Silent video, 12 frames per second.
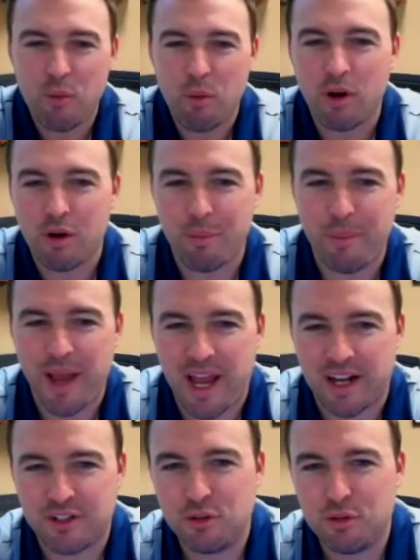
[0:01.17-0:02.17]
welcome
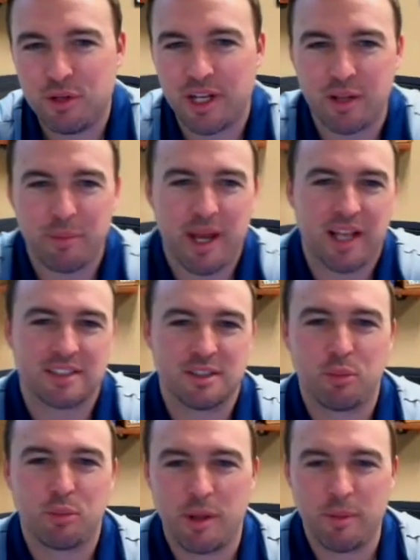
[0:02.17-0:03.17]
back to Getting Past
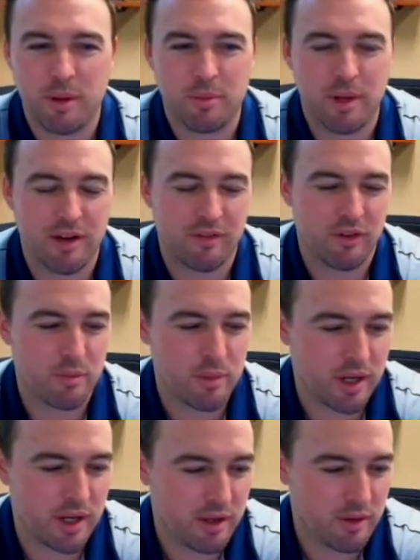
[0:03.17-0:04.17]
the Premium,
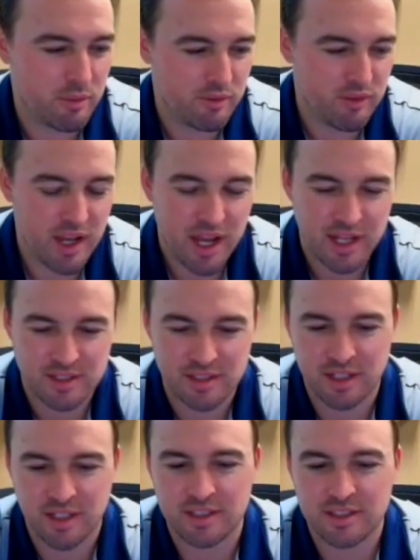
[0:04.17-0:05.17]
everybody. We've got
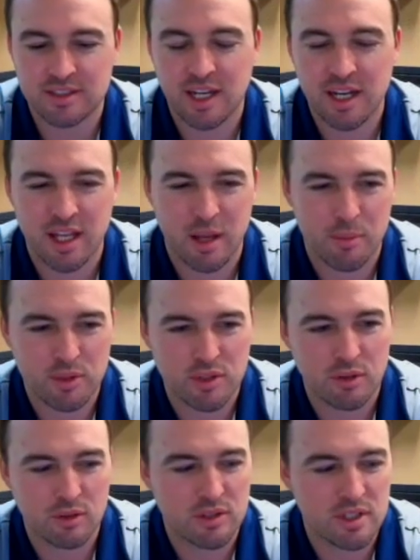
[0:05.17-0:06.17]
an exciting
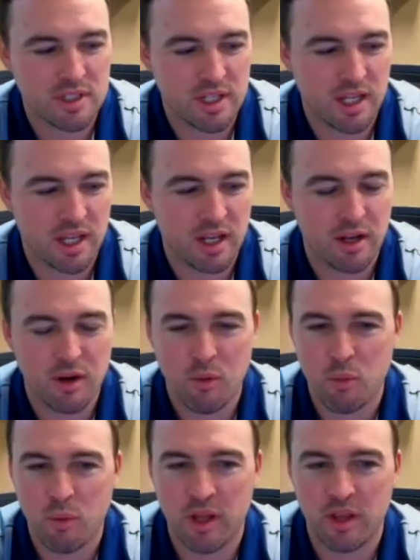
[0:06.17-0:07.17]
episode today
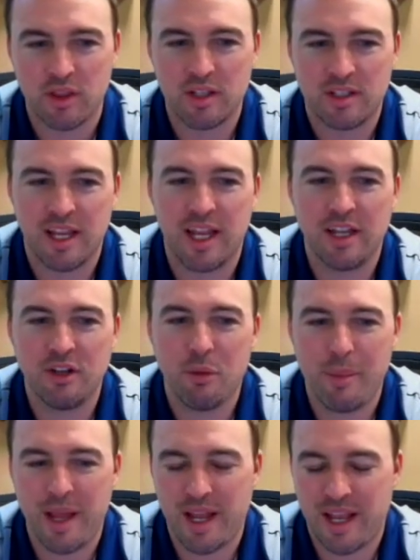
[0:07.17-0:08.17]
with Daniel
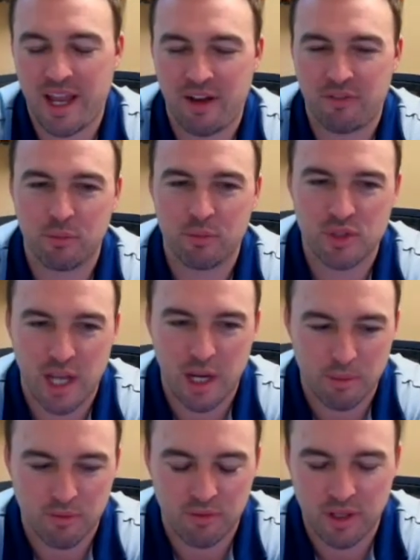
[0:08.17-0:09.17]
Metcalf from
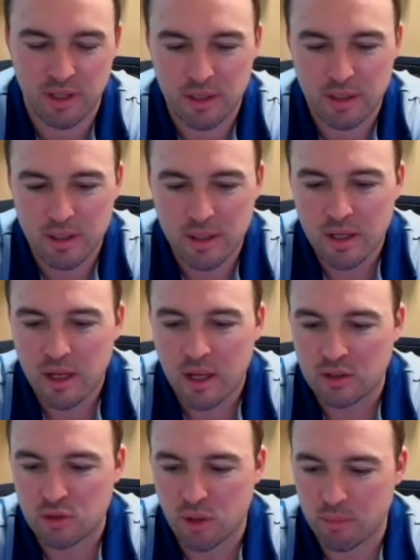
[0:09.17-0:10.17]
CyberFin.
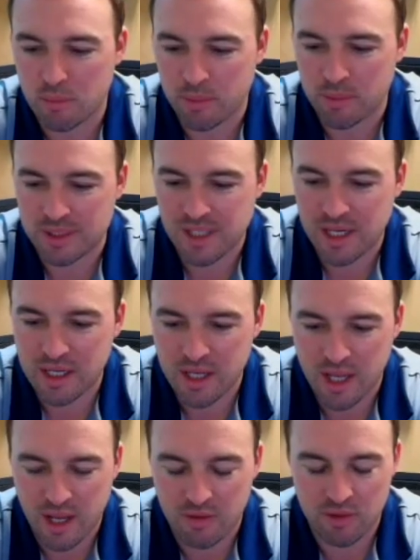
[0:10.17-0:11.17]
And so I'm excited to
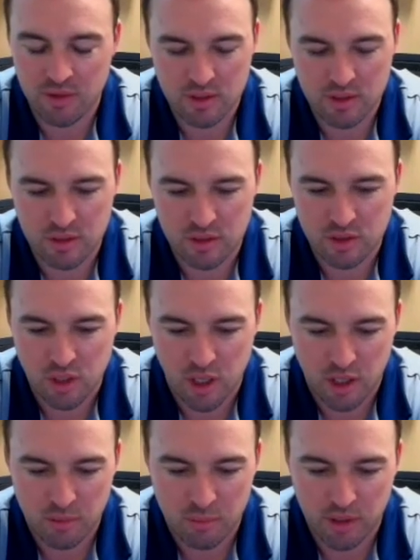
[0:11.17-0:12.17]
have this
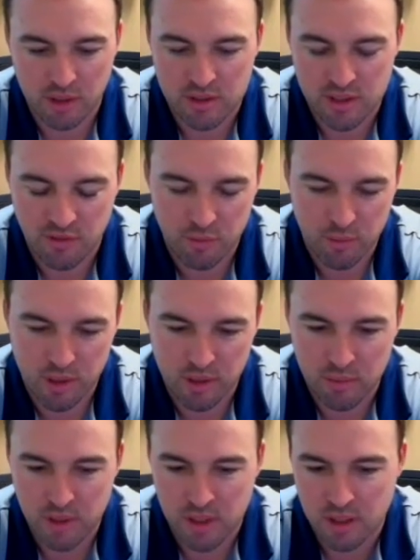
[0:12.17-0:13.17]
talk and bring this to everybody
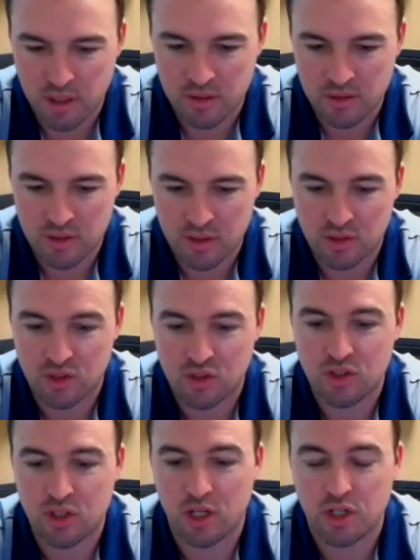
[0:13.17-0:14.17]
because this is
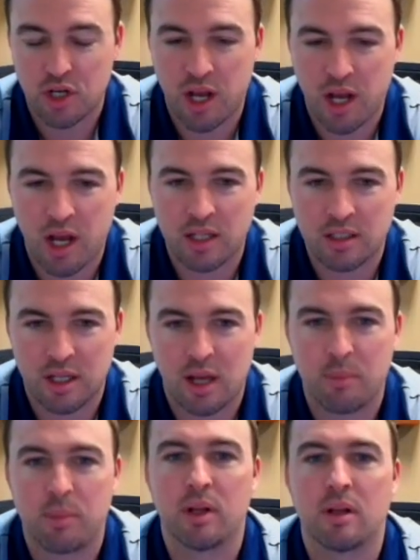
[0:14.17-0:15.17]
such a hot
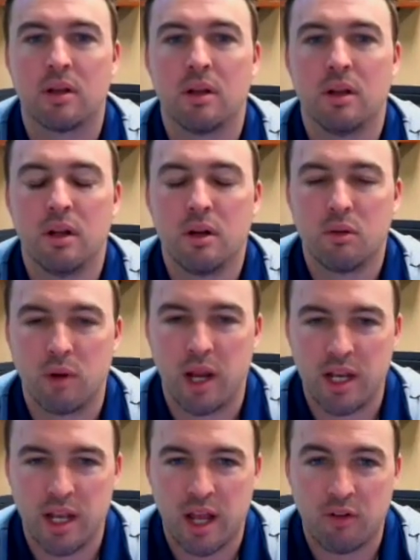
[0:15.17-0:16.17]
topic
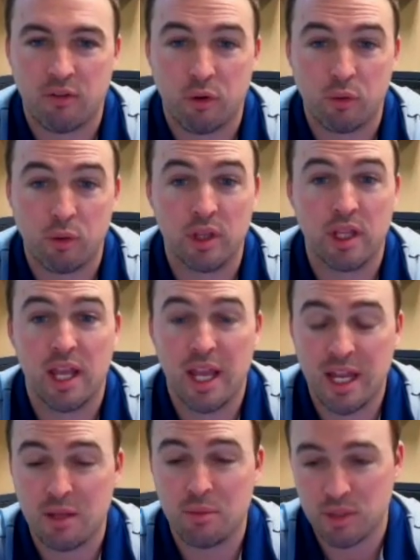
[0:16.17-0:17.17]
right now for really
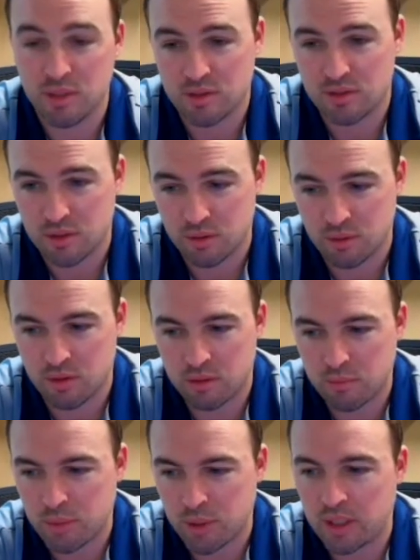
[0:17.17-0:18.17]
any business
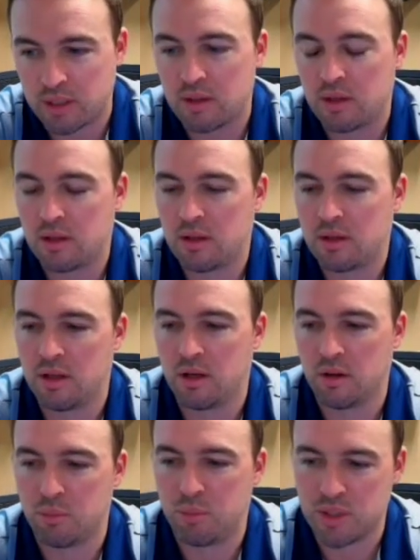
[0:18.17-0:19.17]
owner. But
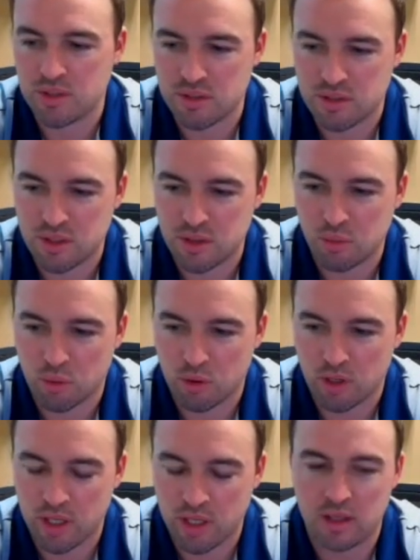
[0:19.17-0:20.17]
the business that
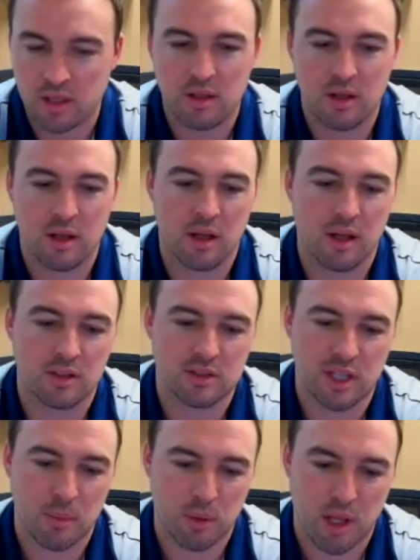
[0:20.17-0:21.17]
we're in,
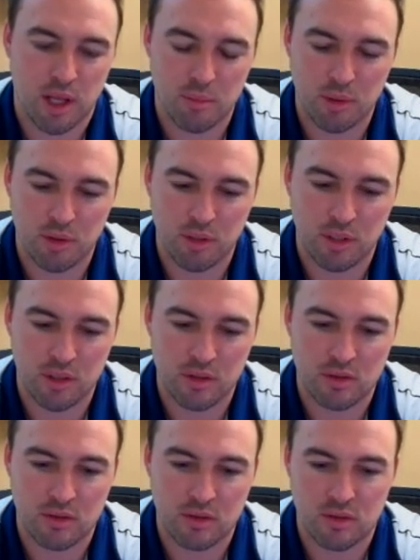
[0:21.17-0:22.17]
cyber liability
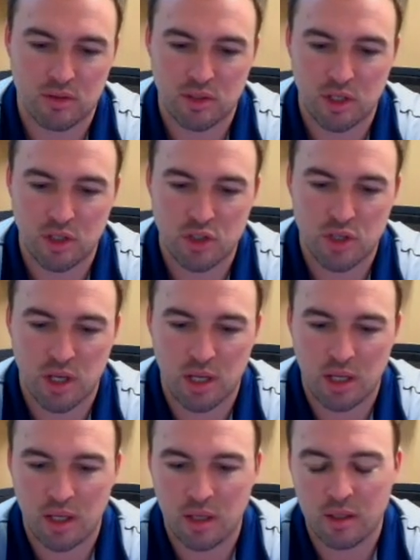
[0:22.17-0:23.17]
is such
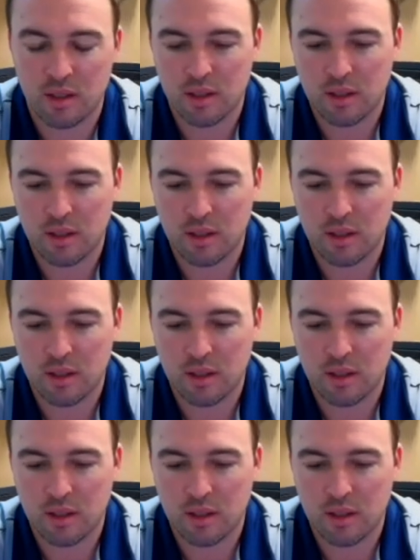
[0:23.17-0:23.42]
a